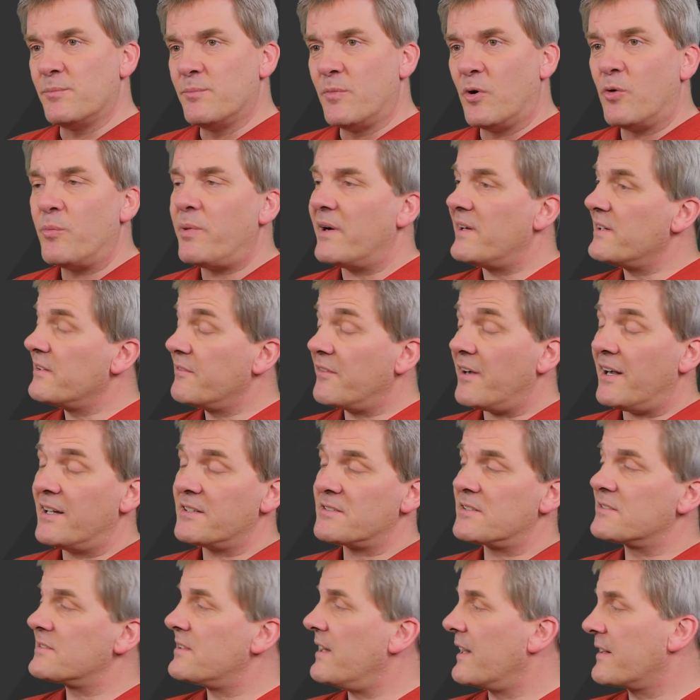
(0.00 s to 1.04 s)
mobile
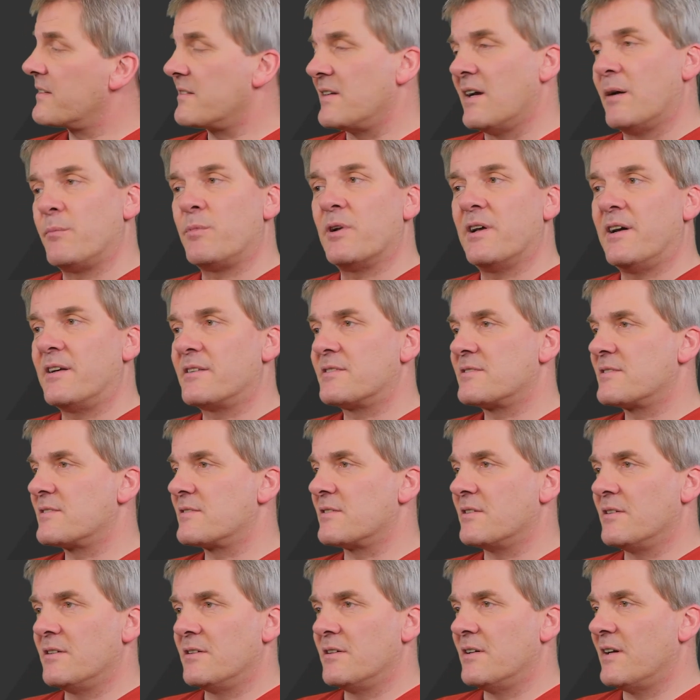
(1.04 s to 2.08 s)
devices like tablets
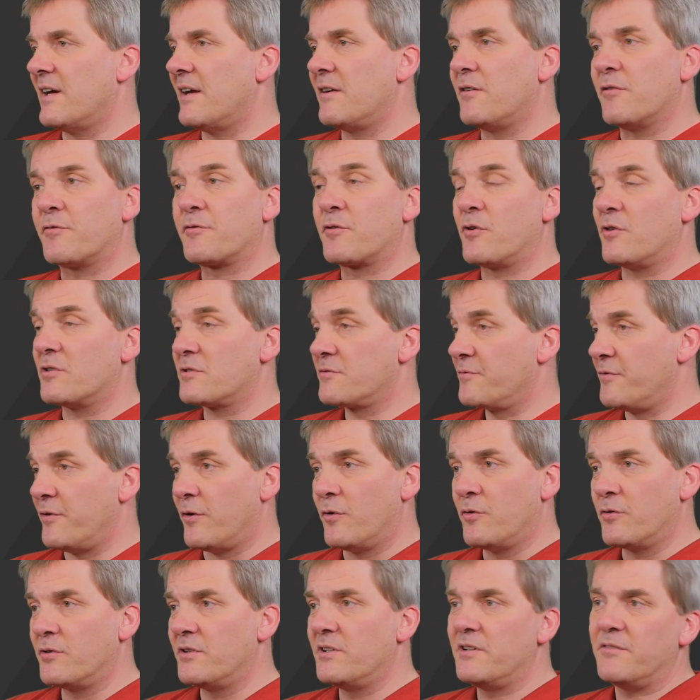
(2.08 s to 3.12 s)
and, of course,
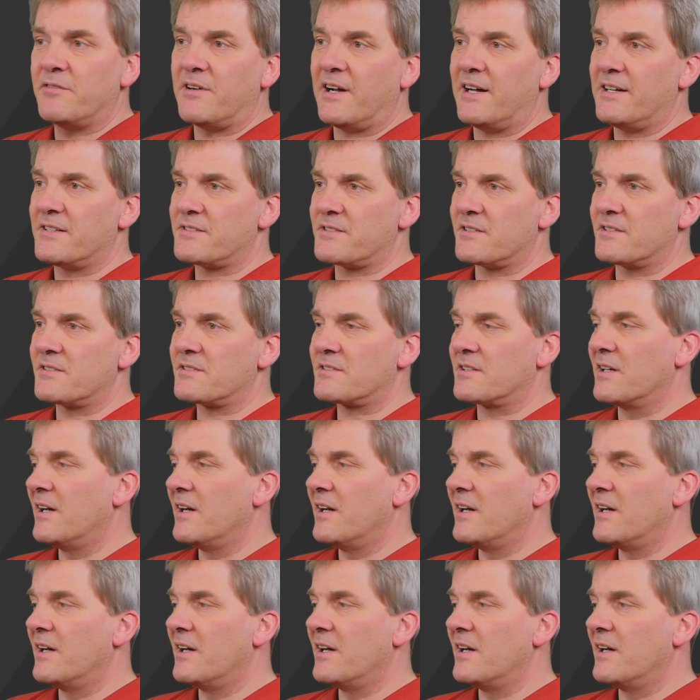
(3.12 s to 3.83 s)
phone devices